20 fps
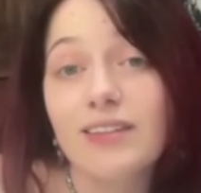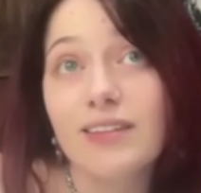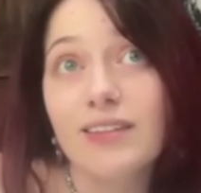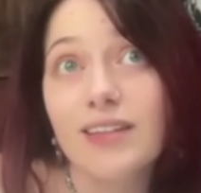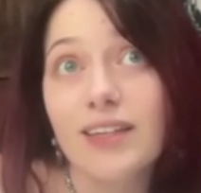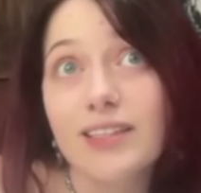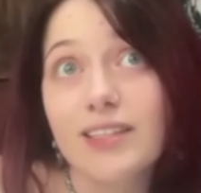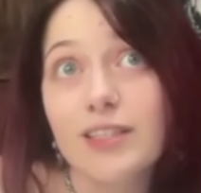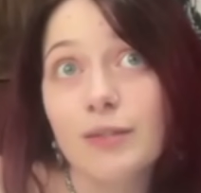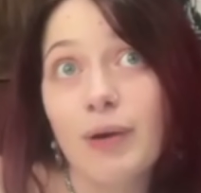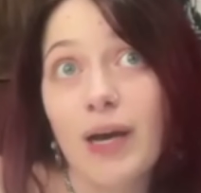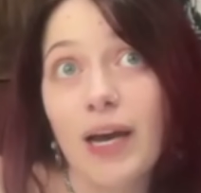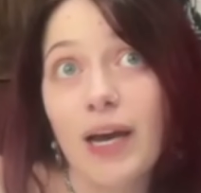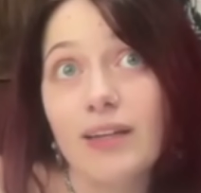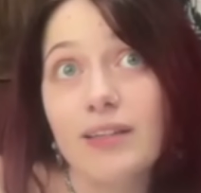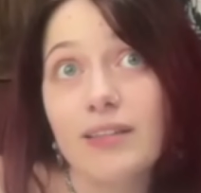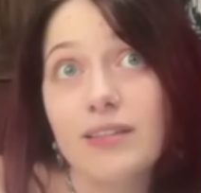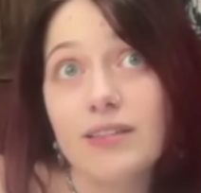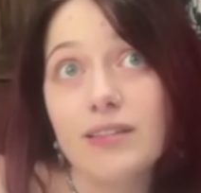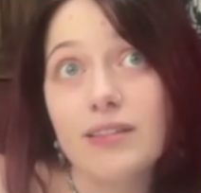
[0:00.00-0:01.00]
It
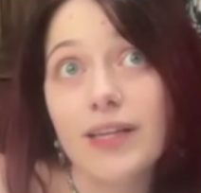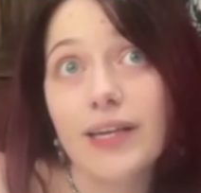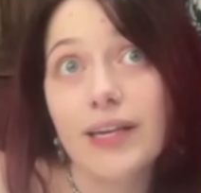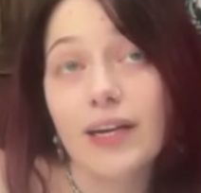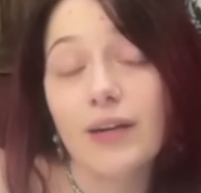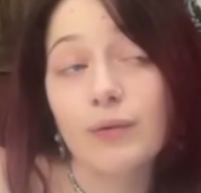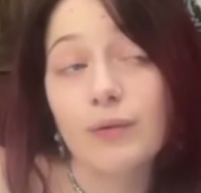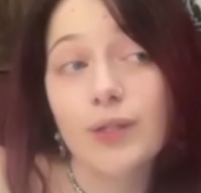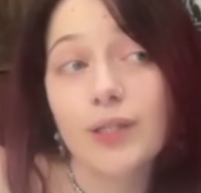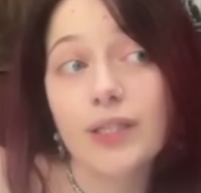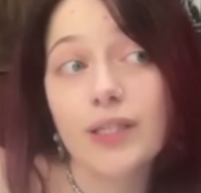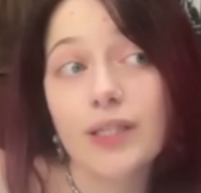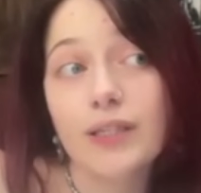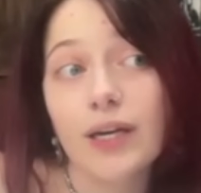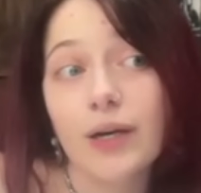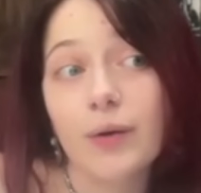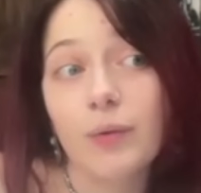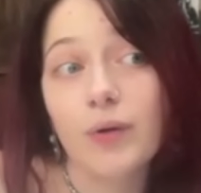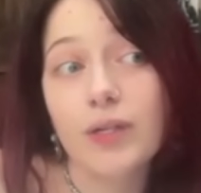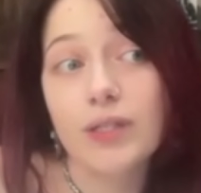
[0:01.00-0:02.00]
depends. Like
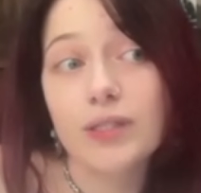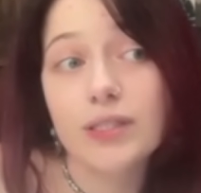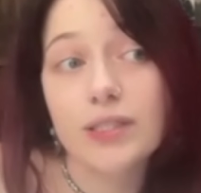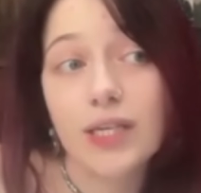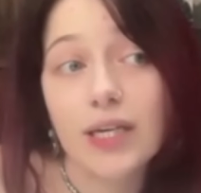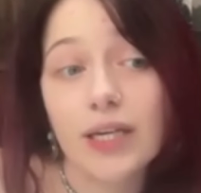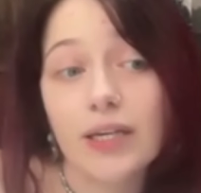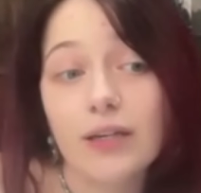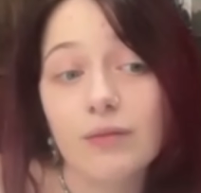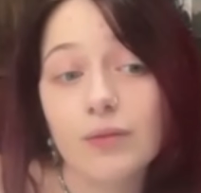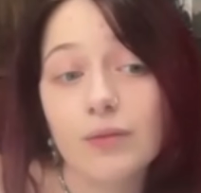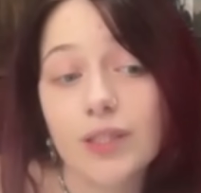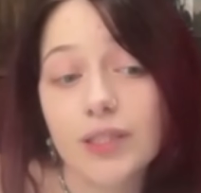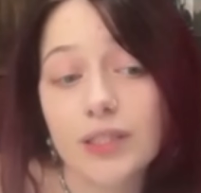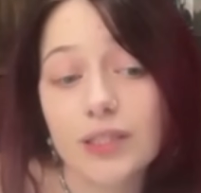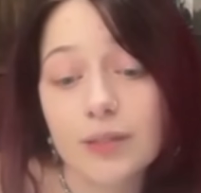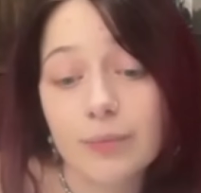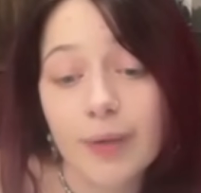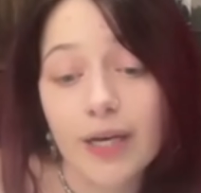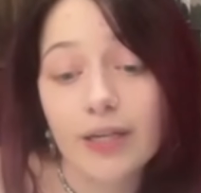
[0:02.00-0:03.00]
I want to say it really
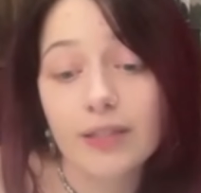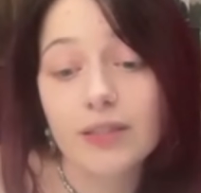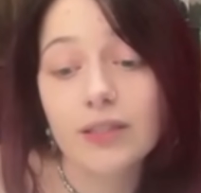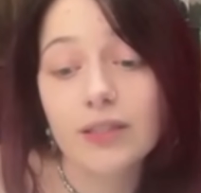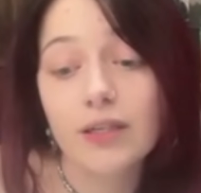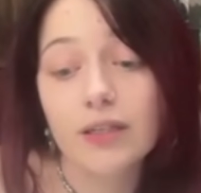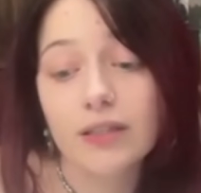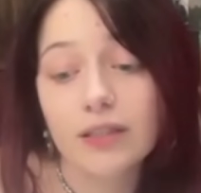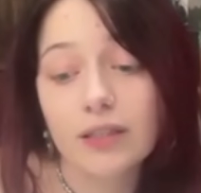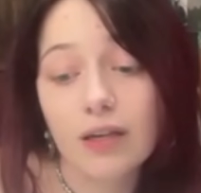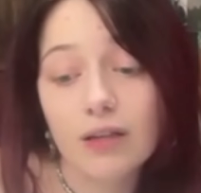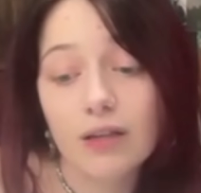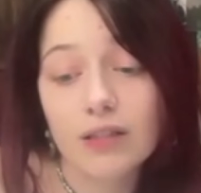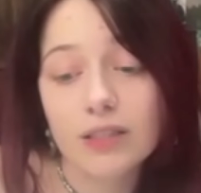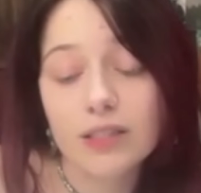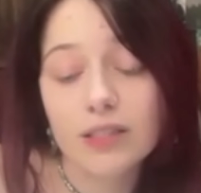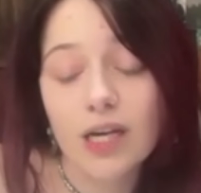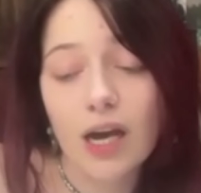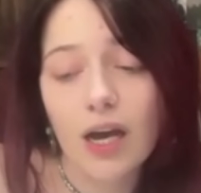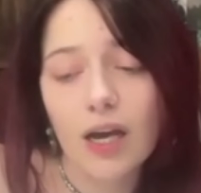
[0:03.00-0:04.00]
depended on the
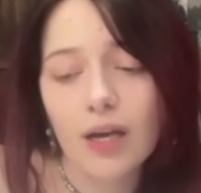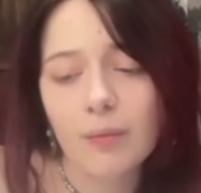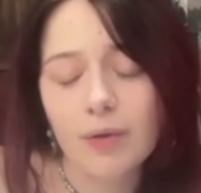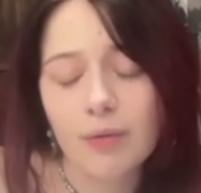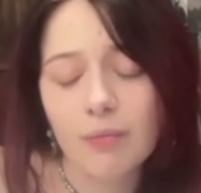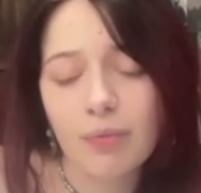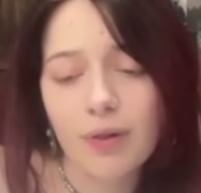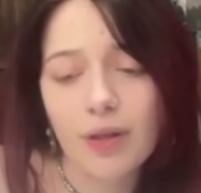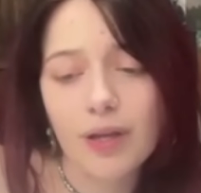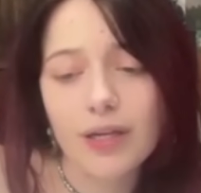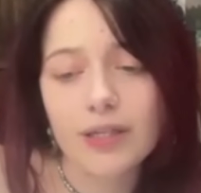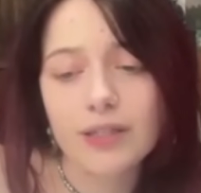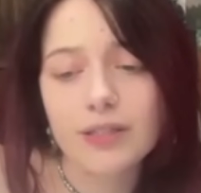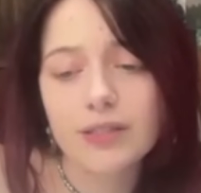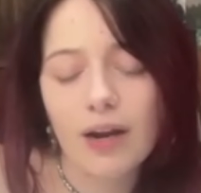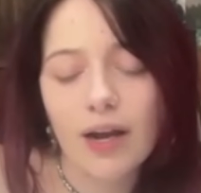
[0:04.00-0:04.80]
time and place.